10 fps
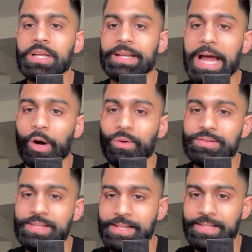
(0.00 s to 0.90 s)
Now,
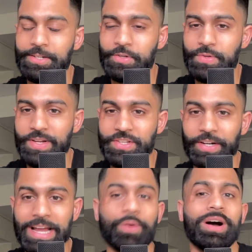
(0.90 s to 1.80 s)
since interest rates are
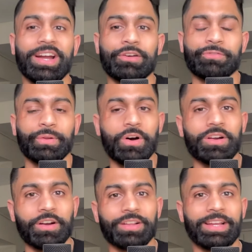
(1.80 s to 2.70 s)
now higher for
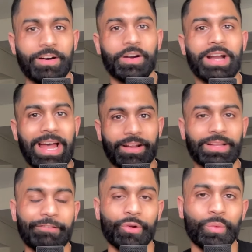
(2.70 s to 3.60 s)
longer, they are at a
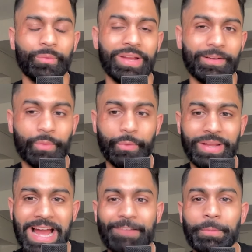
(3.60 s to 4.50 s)
level where we where we
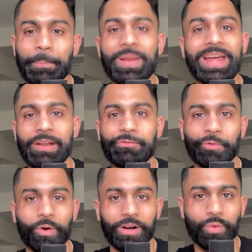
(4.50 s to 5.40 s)
haven't been
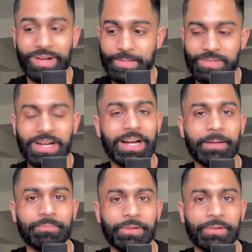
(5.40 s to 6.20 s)
for quite some time.